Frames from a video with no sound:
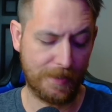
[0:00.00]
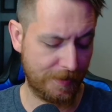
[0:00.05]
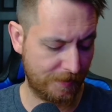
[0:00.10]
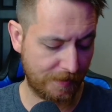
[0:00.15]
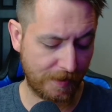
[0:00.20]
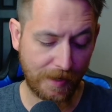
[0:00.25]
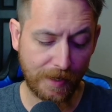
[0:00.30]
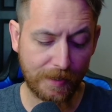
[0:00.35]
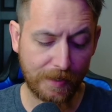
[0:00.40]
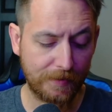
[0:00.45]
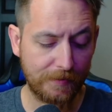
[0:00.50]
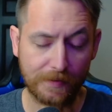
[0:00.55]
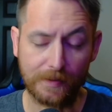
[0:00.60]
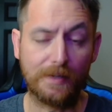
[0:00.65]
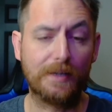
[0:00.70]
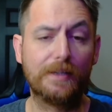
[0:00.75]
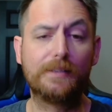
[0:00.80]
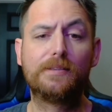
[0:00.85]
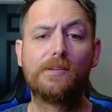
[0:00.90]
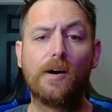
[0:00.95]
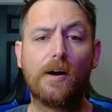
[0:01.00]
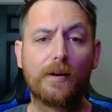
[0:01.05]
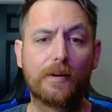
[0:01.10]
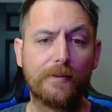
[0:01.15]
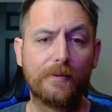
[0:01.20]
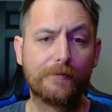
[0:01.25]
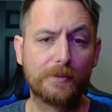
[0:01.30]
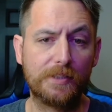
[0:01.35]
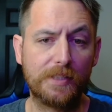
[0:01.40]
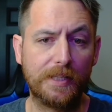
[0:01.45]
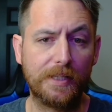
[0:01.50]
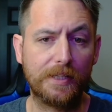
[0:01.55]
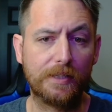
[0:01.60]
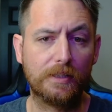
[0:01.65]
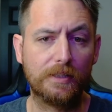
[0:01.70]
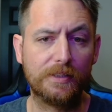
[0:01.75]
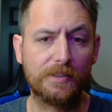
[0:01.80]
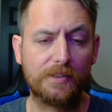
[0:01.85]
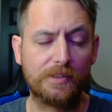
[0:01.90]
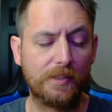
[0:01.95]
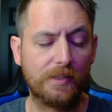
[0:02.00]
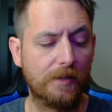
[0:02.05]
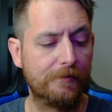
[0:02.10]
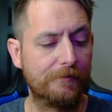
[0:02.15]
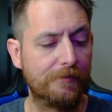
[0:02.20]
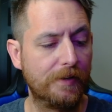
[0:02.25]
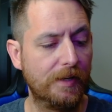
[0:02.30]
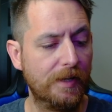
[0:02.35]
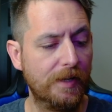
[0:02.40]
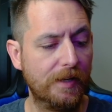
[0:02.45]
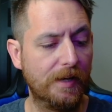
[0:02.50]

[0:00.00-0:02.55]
and iStock for sending all this stuff.